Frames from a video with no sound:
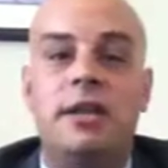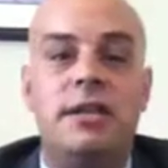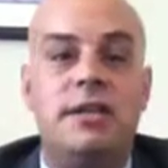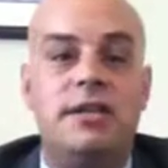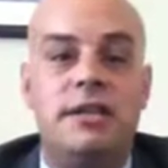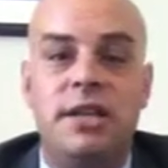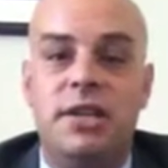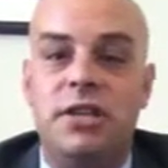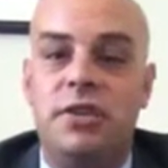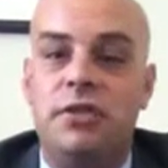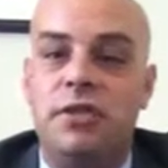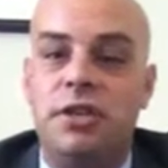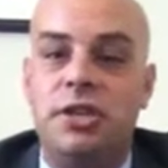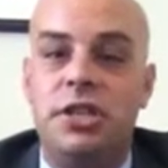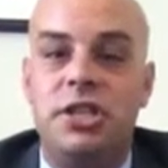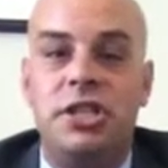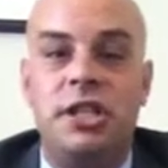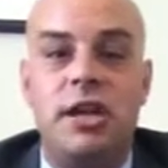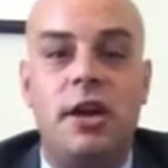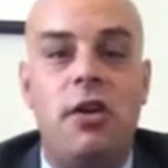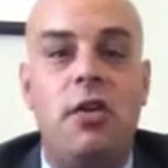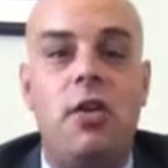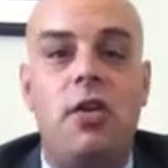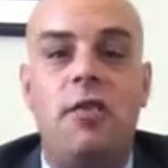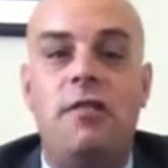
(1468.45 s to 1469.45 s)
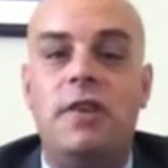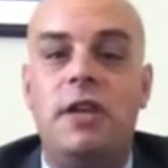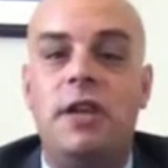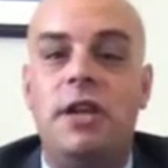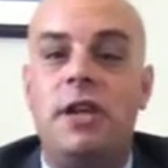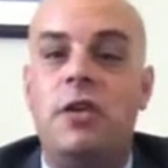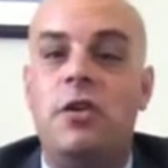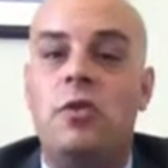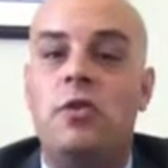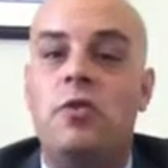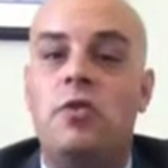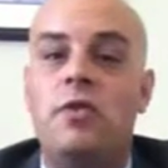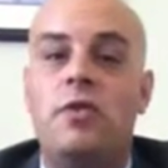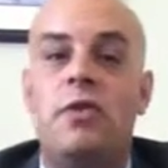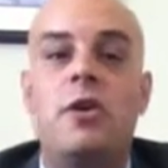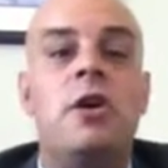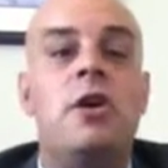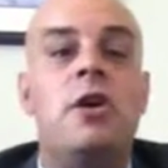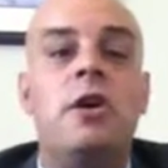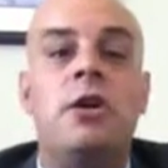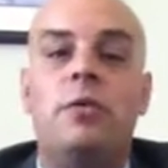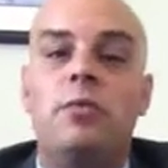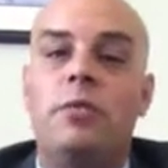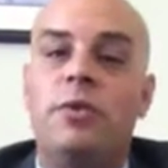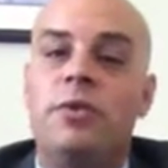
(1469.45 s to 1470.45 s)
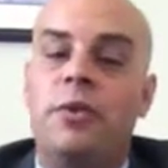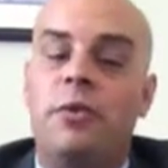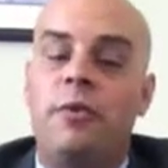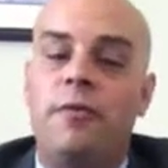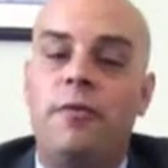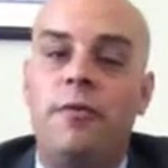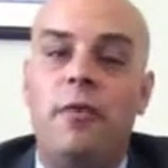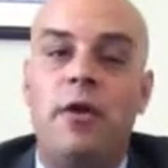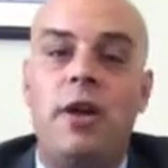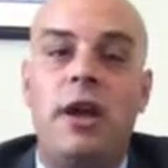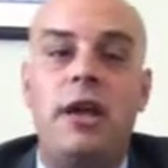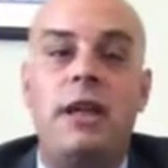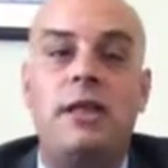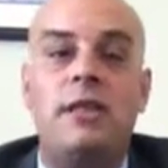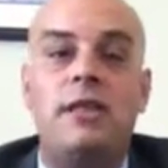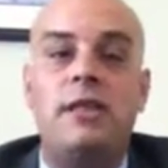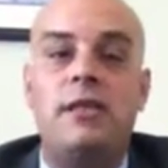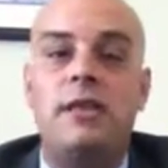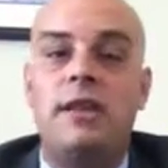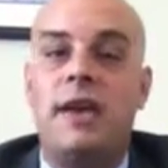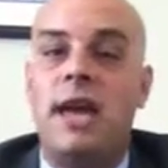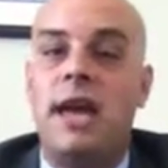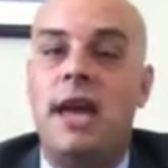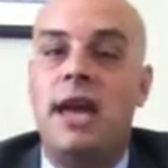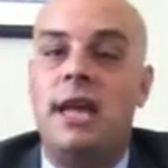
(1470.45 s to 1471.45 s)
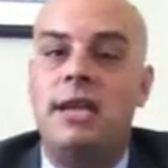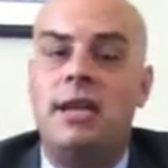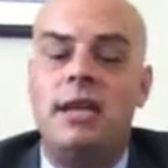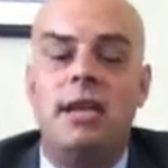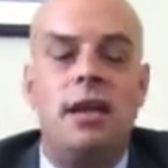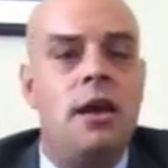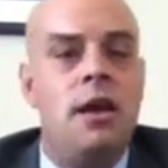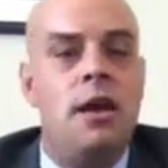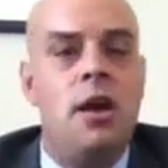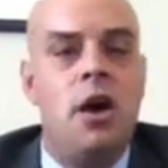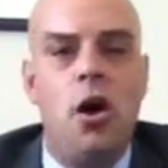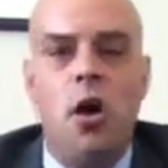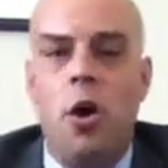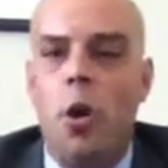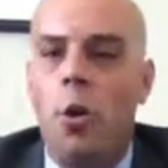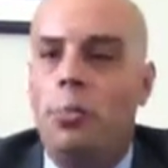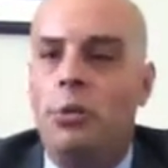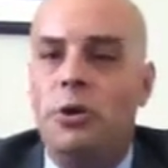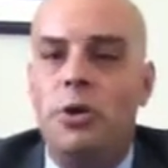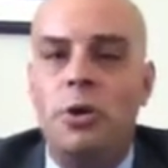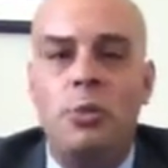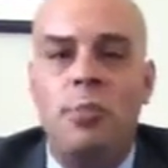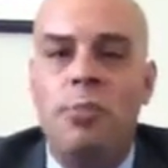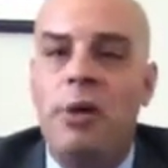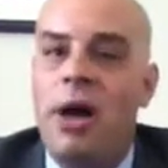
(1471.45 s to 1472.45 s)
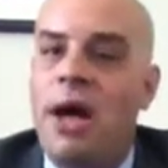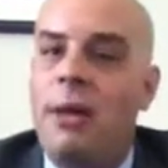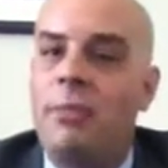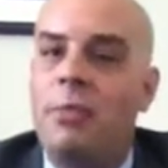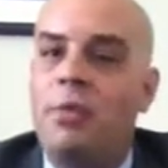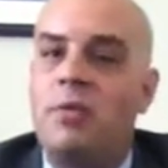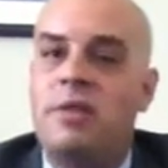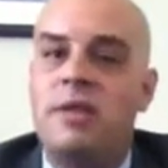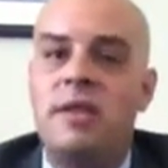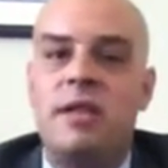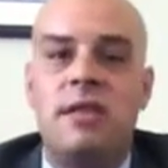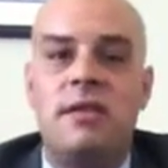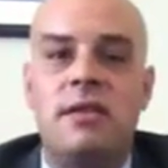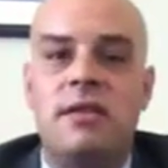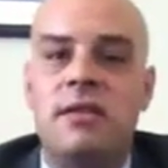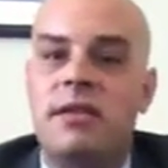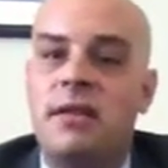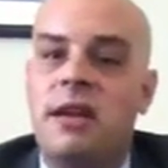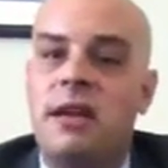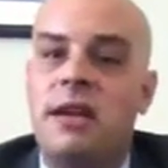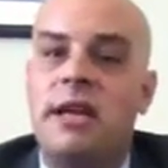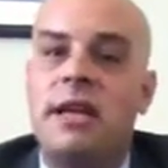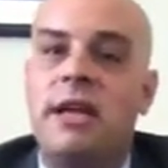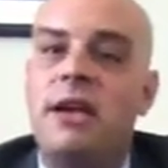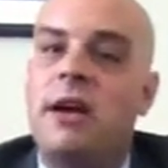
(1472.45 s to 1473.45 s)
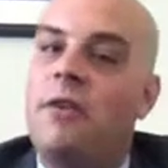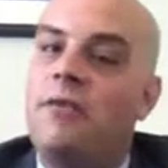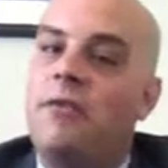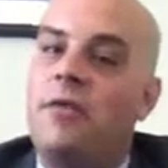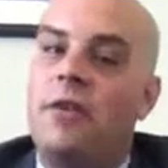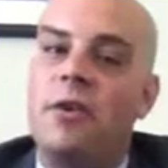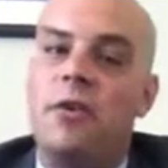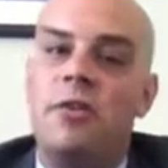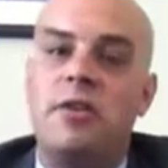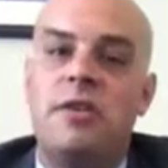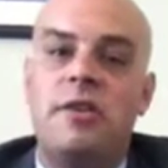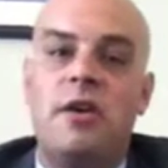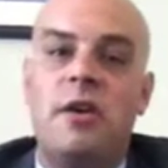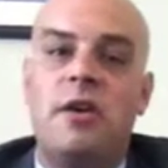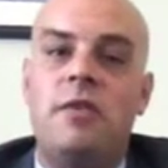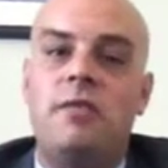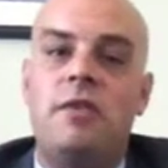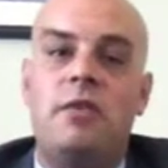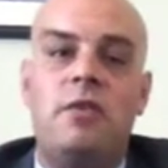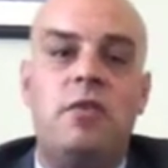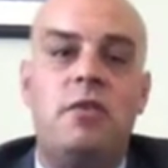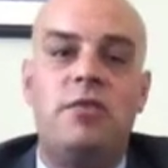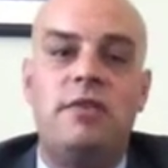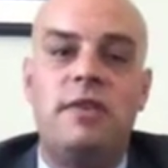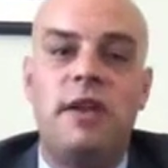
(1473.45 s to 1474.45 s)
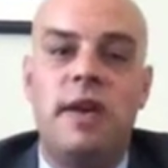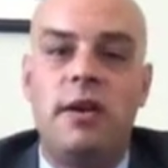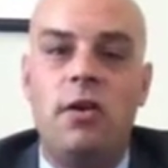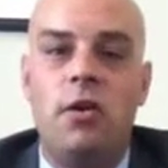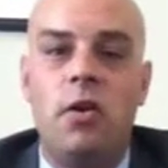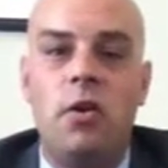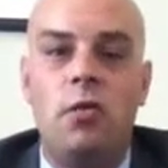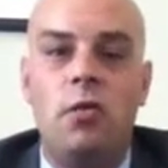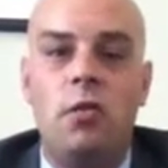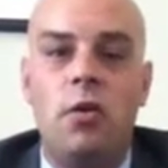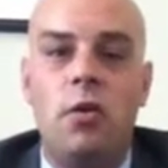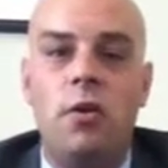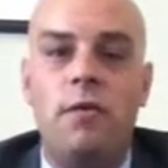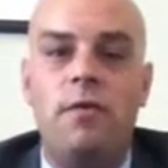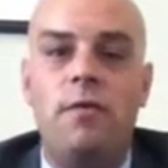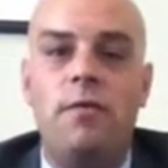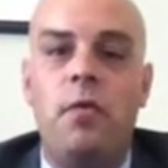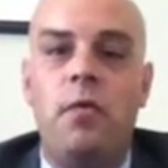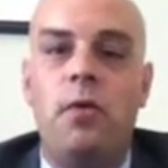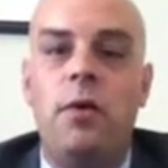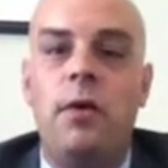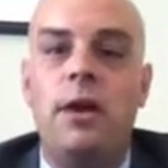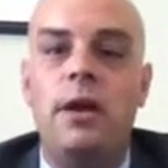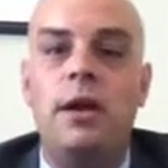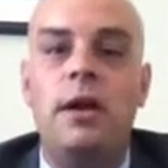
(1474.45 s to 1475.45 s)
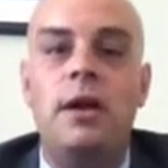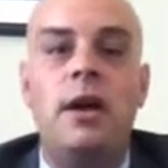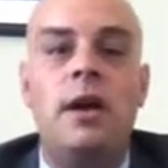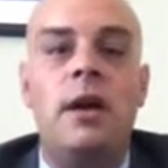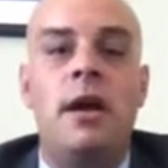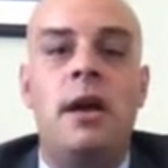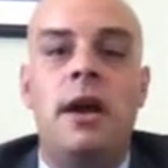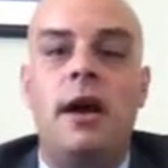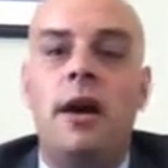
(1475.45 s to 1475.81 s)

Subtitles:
Continue to share our videos with your friends, and open your Bibles and study it out for yourselves. Don't take our word for it.